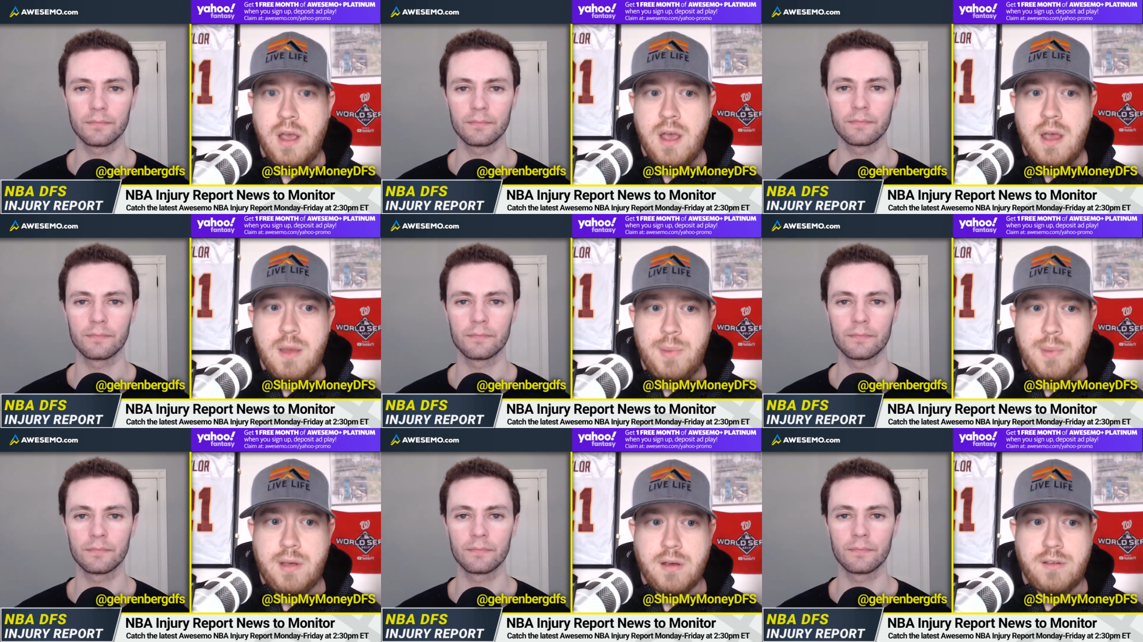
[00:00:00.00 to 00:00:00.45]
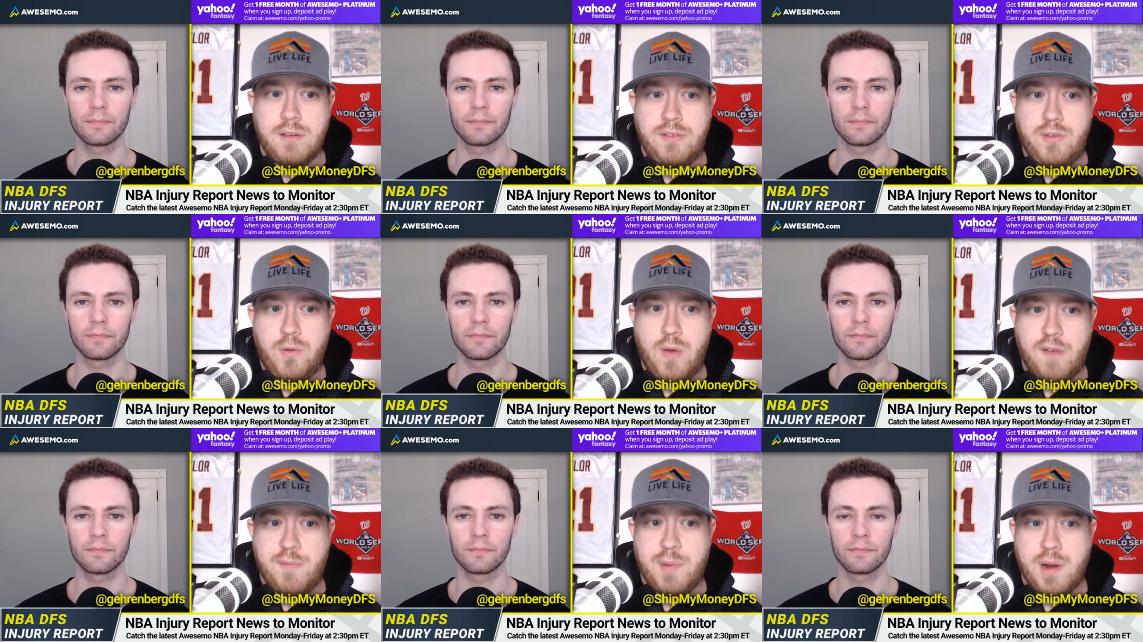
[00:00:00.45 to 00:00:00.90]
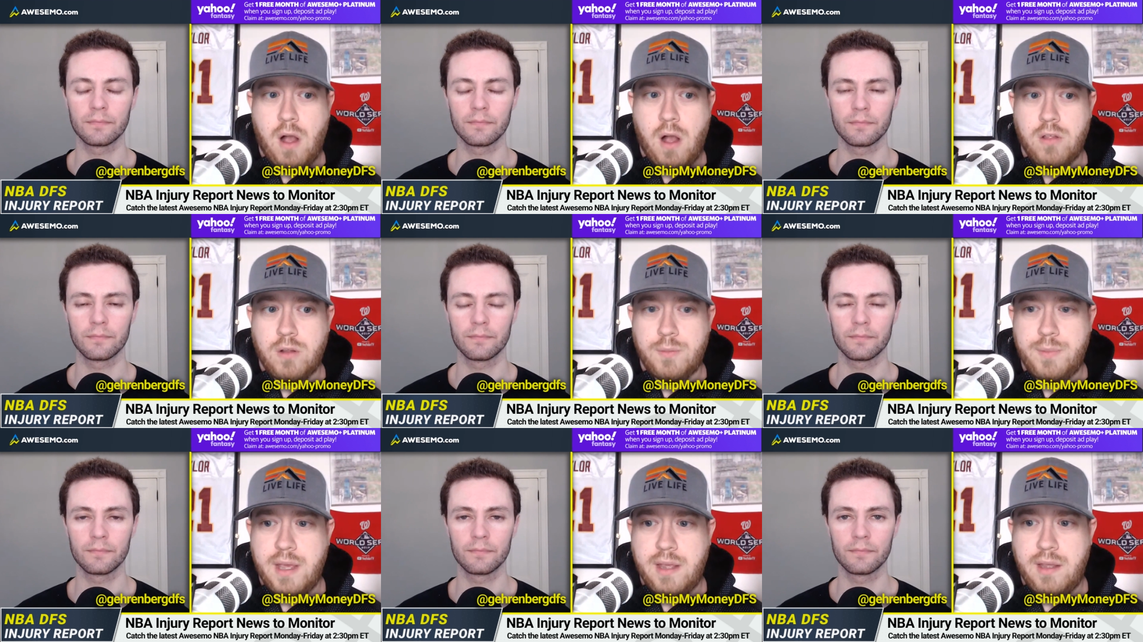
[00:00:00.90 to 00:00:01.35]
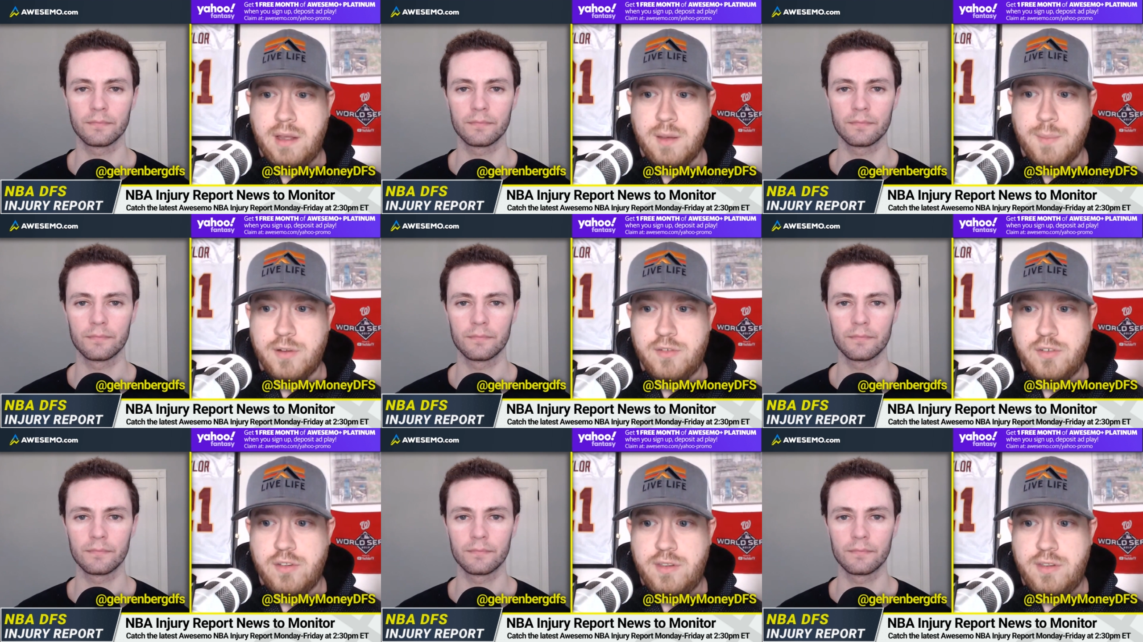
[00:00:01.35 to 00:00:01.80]
Speaker 1: because you have McCollum taking a
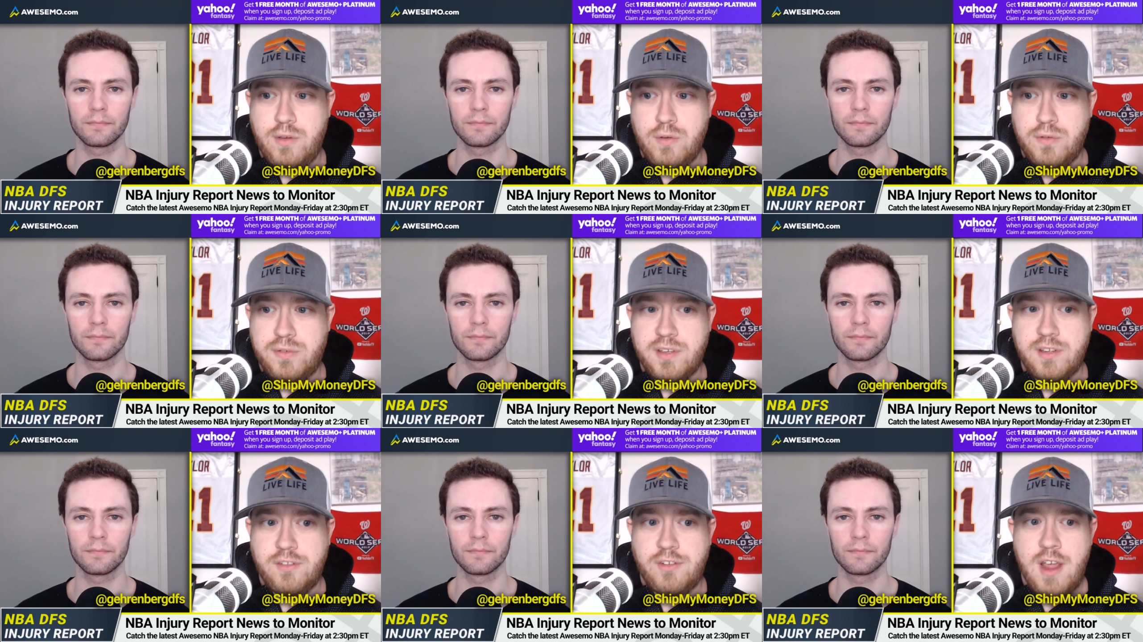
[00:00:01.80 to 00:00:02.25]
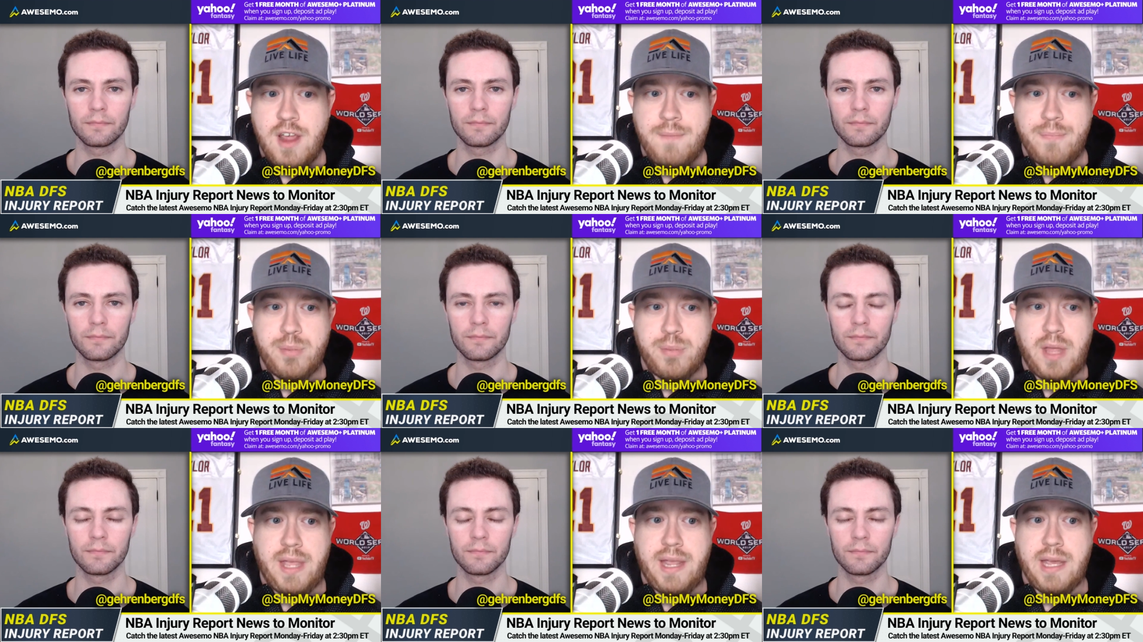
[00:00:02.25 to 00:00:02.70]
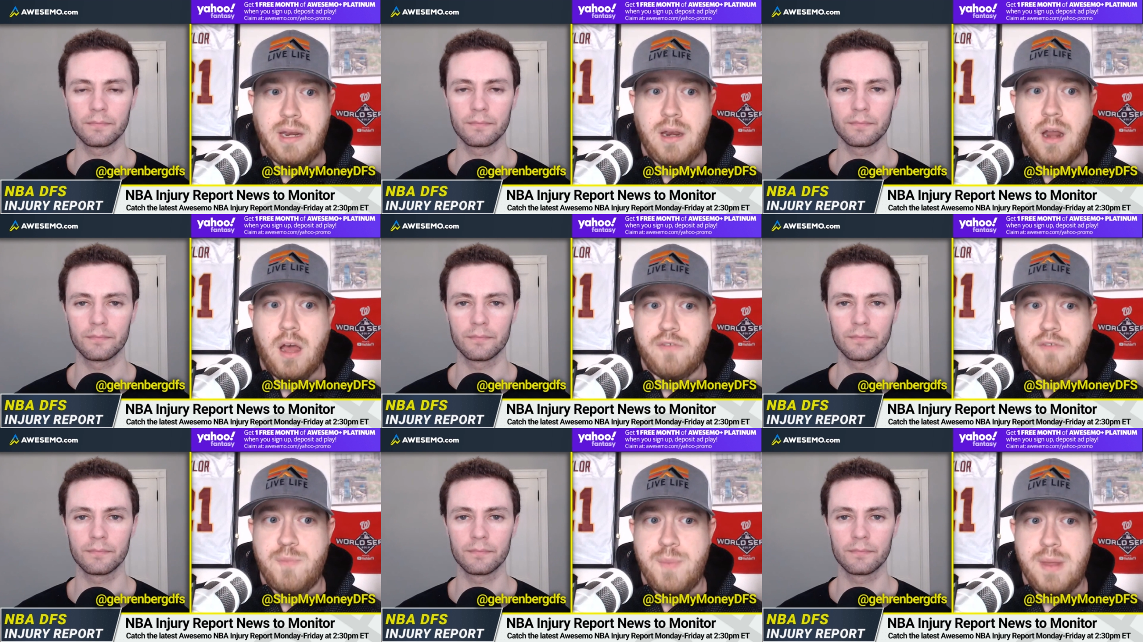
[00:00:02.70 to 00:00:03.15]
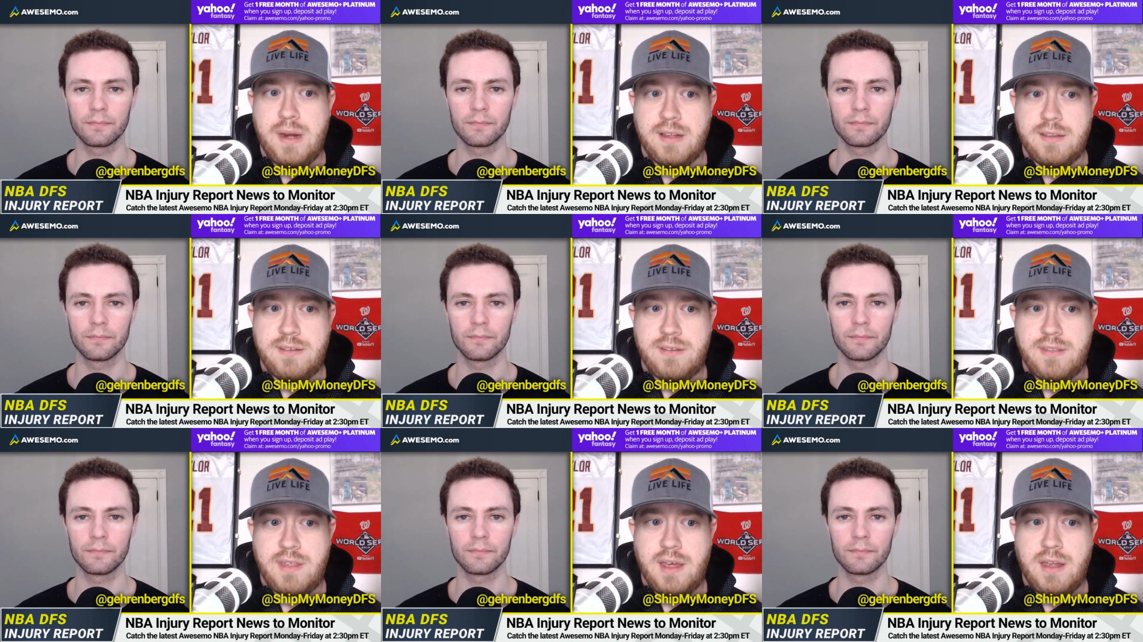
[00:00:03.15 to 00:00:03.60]
bunch of the usage, playing enough
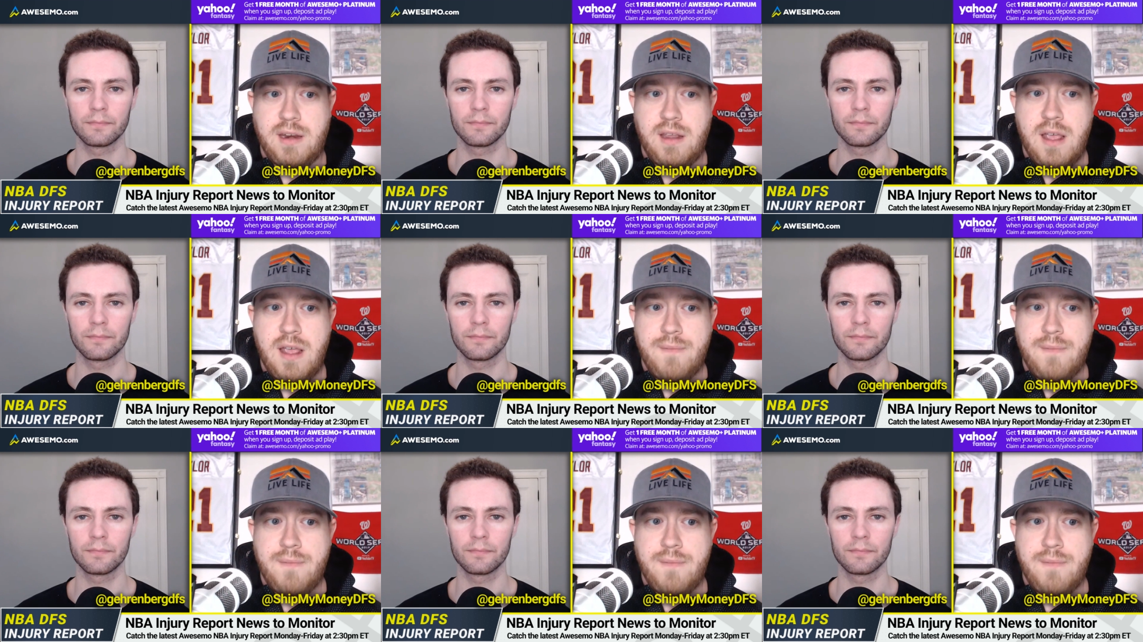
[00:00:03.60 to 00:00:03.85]
minutes that,